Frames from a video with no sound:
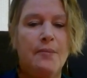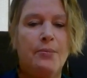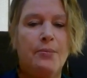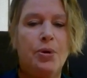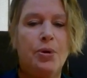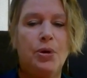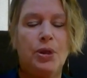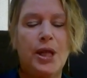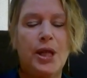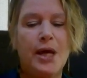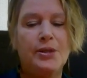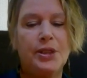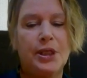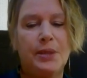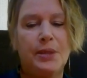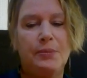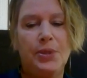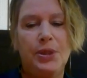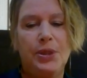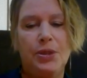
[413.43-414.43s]
Pullouts
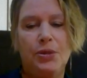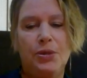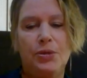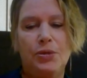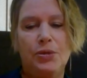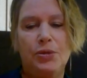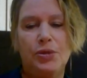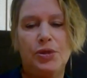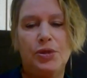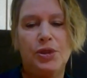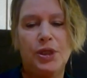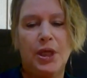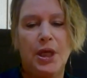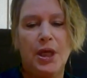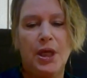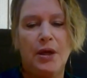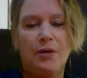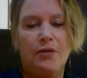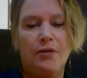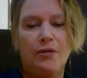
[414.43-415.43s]
can be used
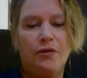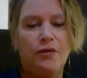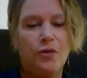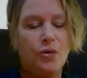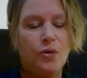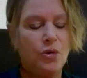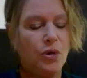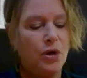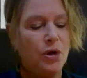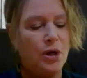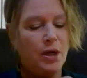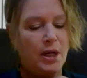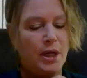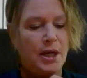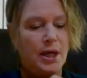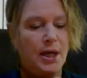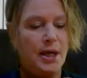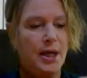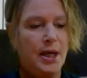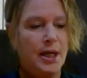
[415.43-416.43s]
for
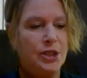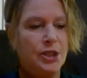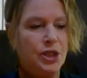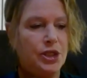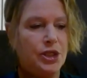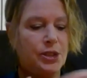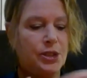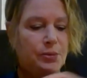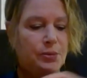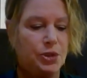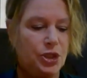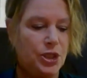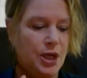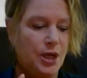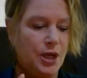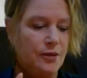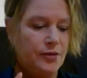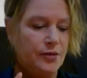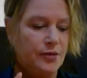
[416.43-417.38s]
adjustable shelves.